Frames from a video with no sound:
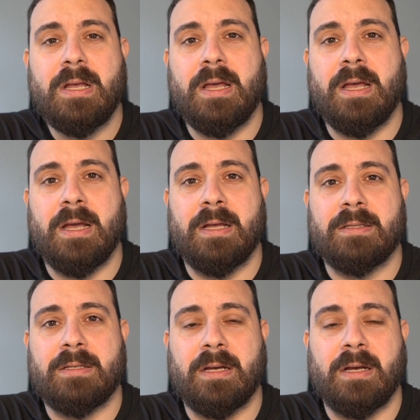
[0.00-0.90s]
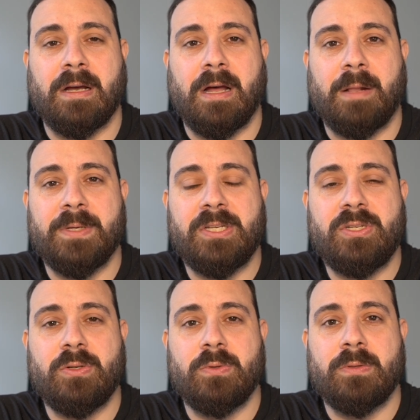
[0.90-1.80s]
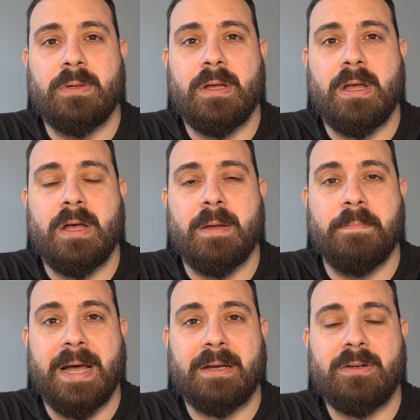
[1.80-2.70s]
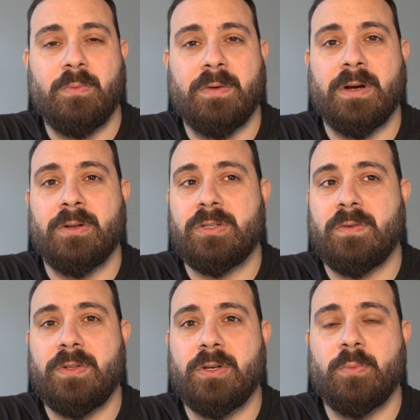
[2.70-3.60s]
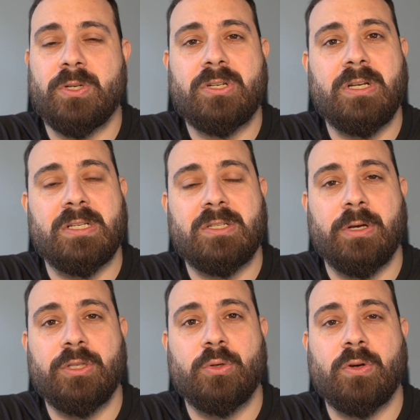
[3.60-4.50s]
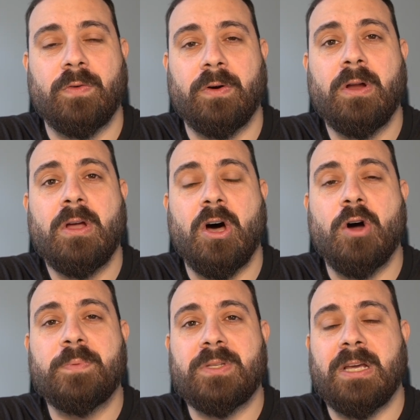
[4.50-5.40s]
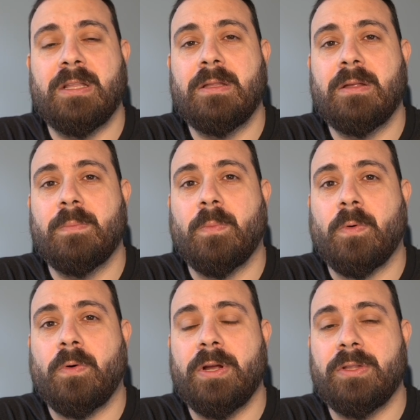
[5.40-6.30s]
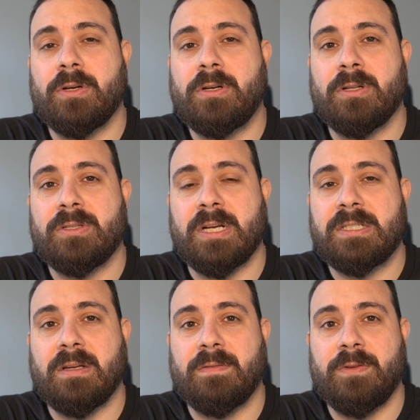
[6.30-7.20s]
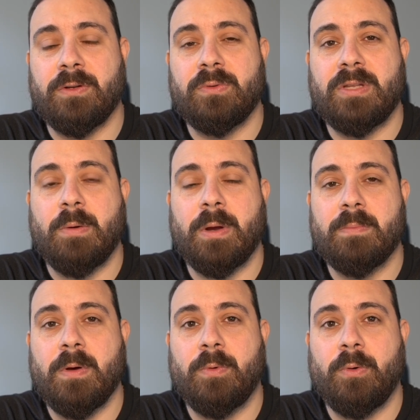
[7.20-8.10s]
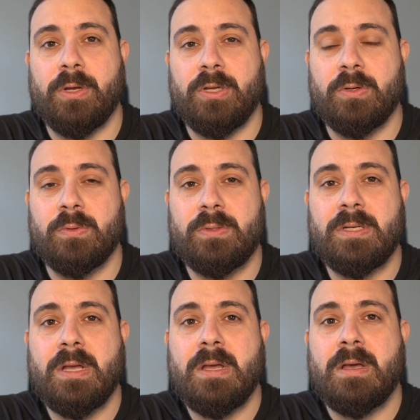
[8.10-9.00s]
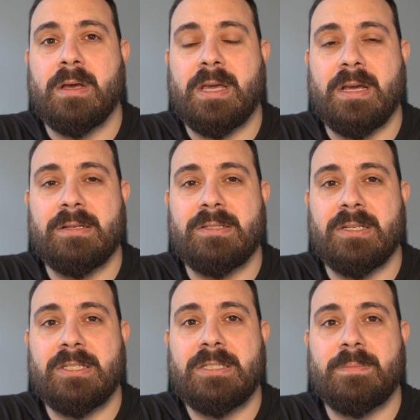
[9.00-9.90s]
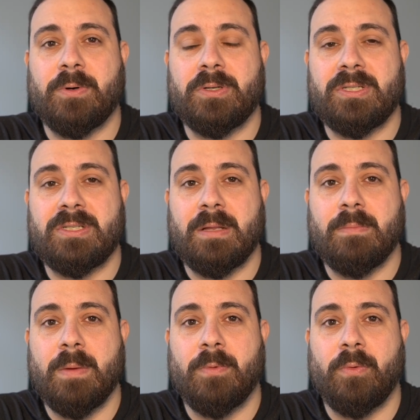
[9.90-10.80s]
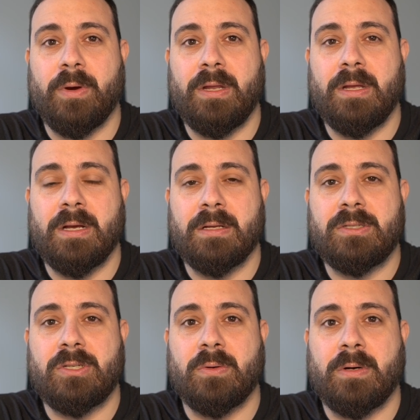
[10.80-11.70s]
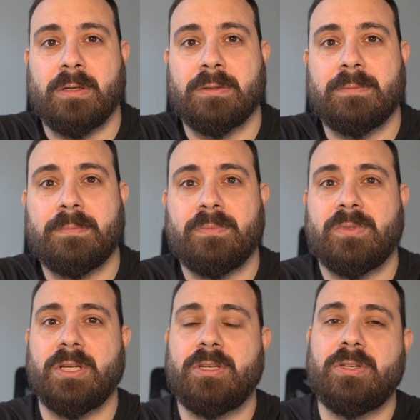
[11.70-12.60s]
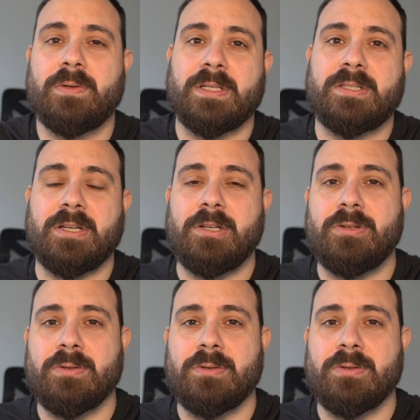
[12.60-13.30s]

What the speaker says: And I'll be soon back with another video which is going to cover Optane more in the context of direct memory use cases, persistent memory, and so on. Thank you and stay tuned.